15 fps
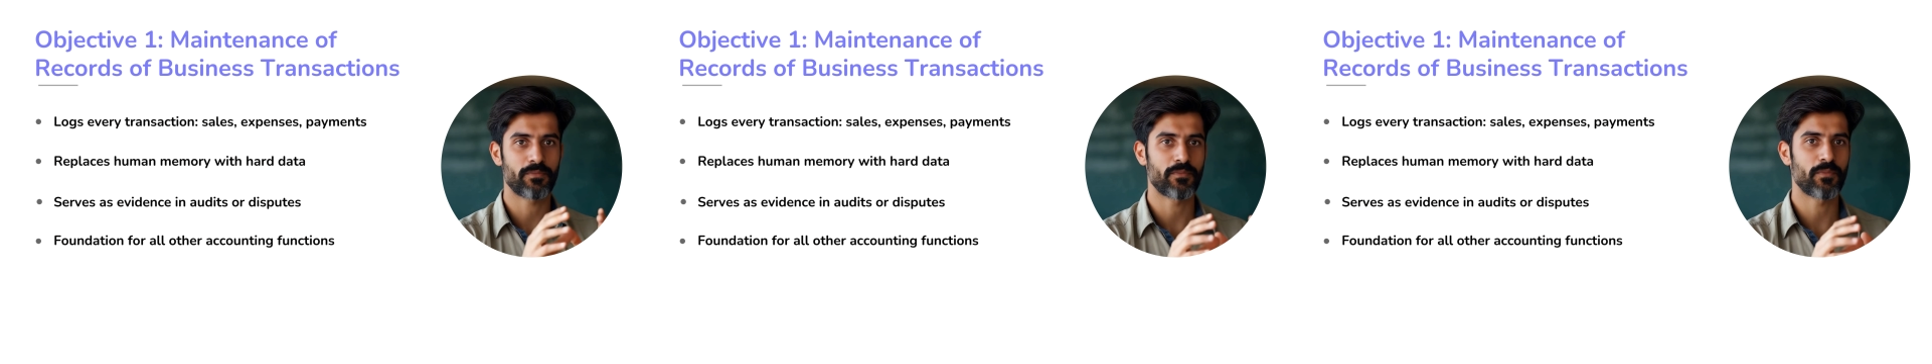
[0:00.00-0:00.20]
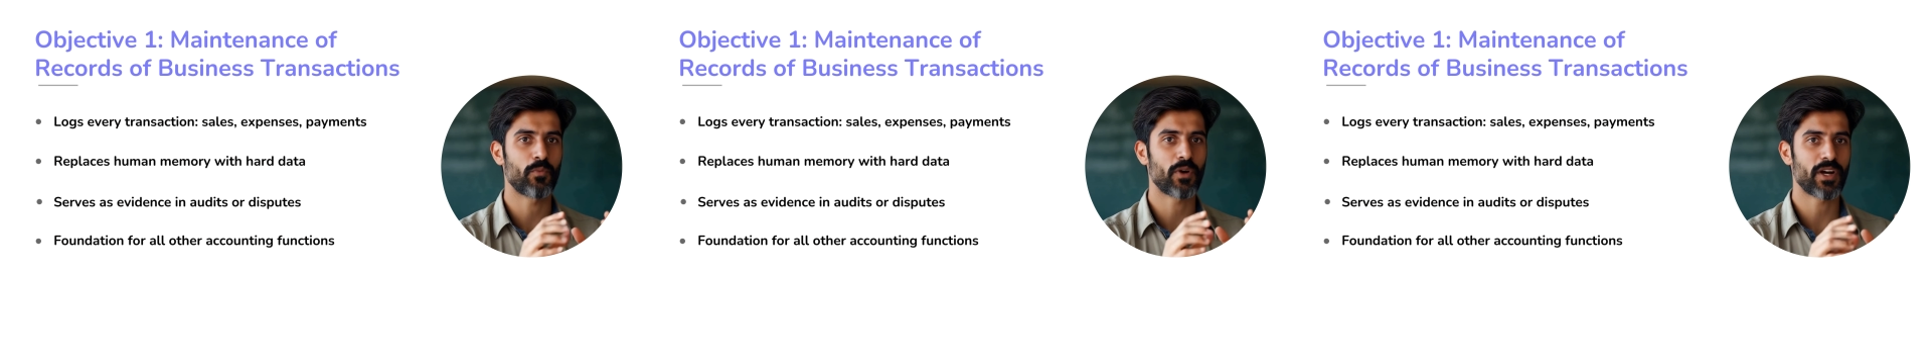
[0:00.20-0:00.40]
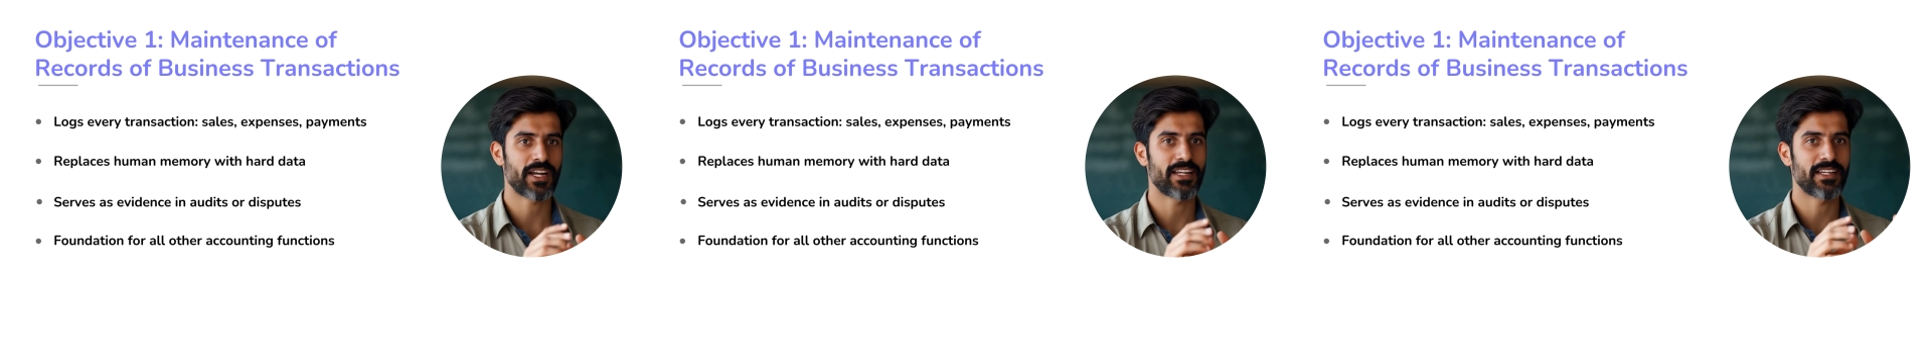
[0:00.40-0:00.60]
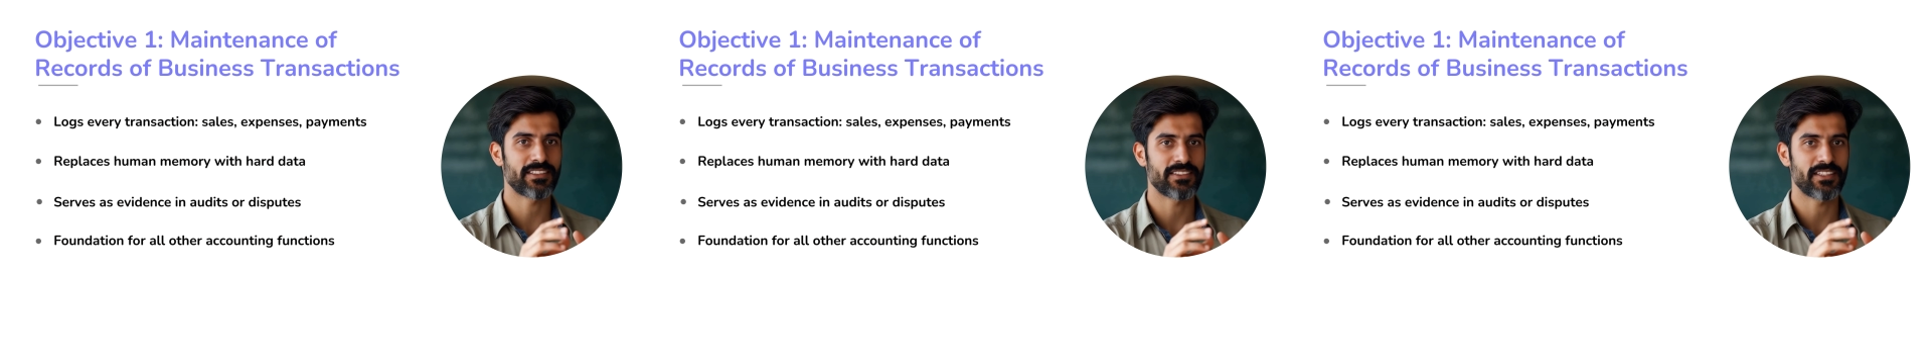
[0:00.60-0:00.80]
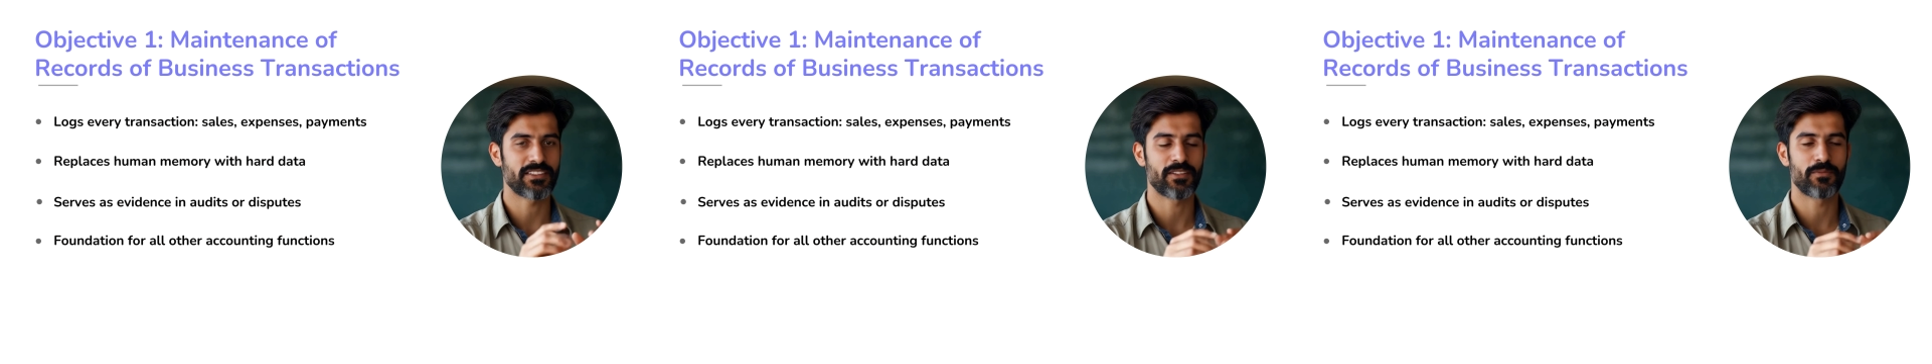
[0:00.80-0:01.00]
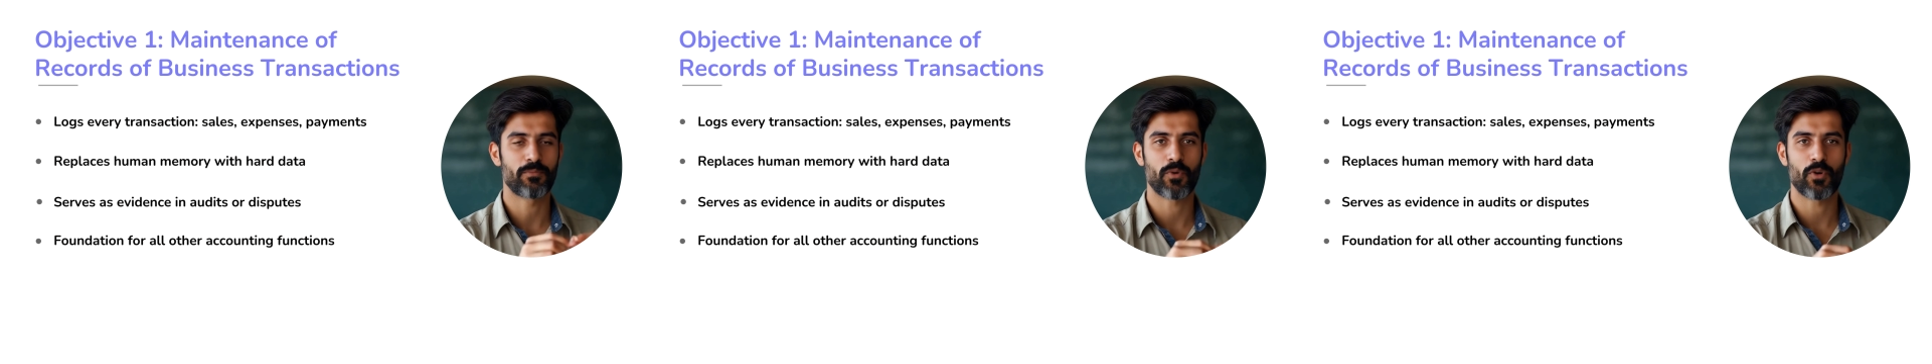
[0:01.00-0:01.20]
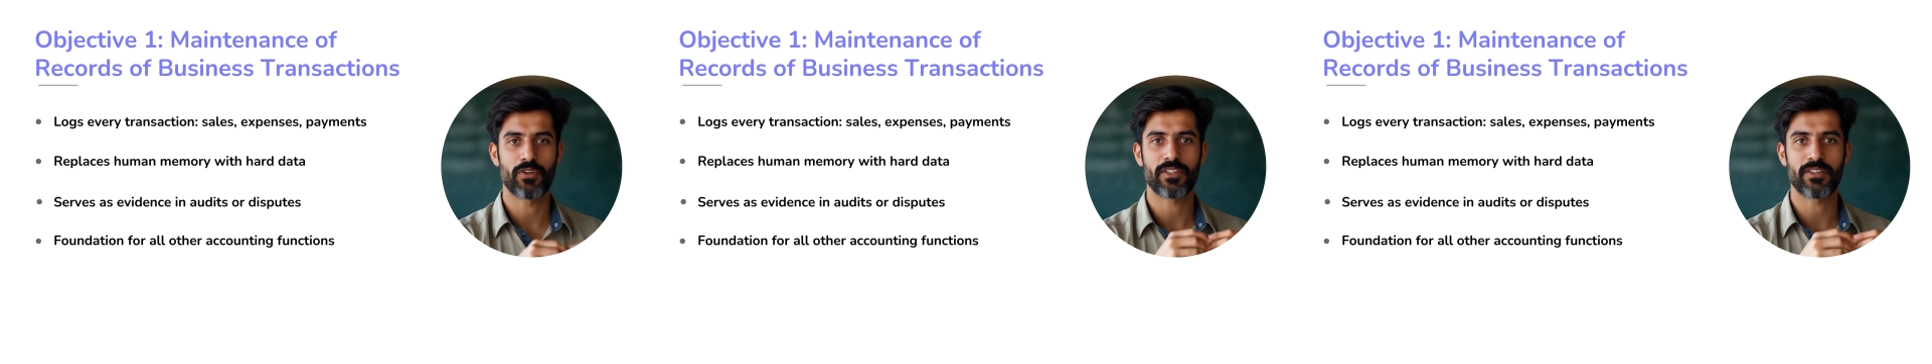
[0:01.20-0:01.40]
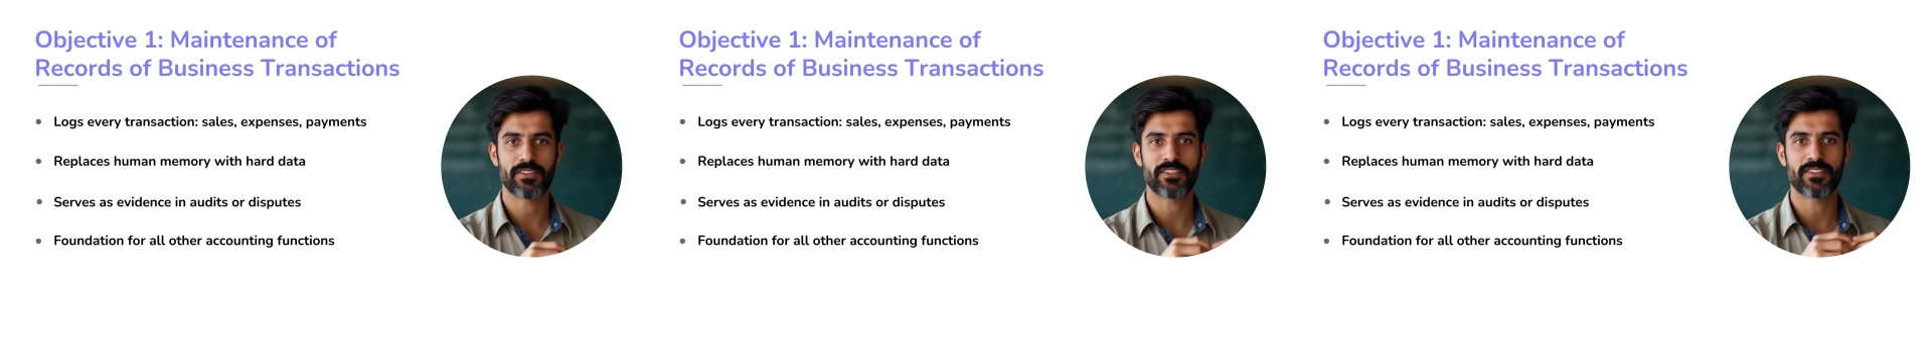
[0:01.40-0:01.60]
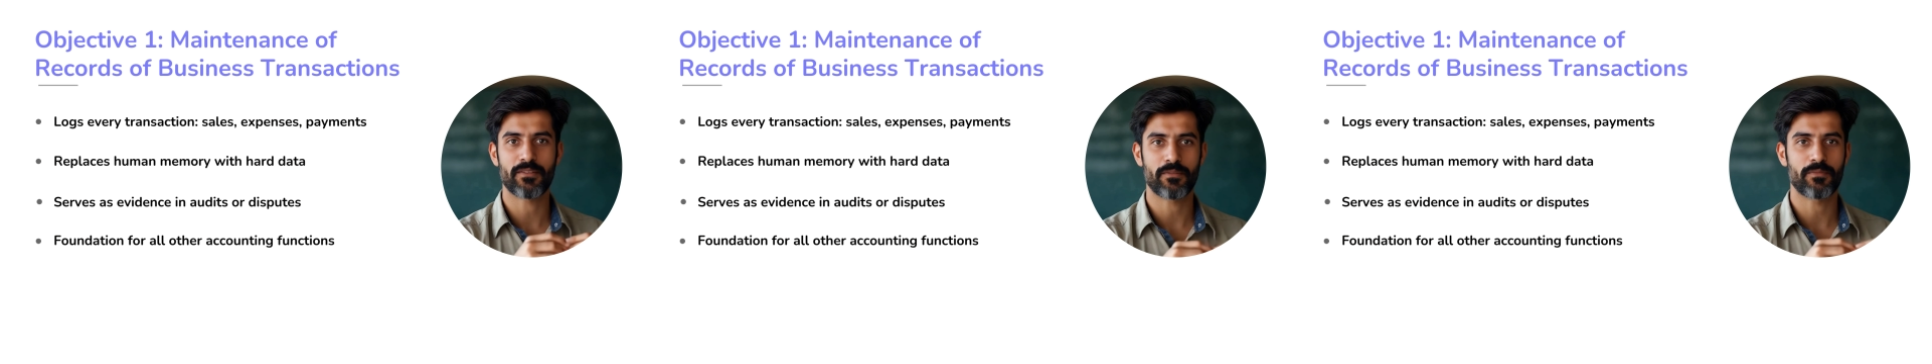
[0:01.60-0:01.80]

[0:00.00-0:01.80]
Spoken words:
Why is this important?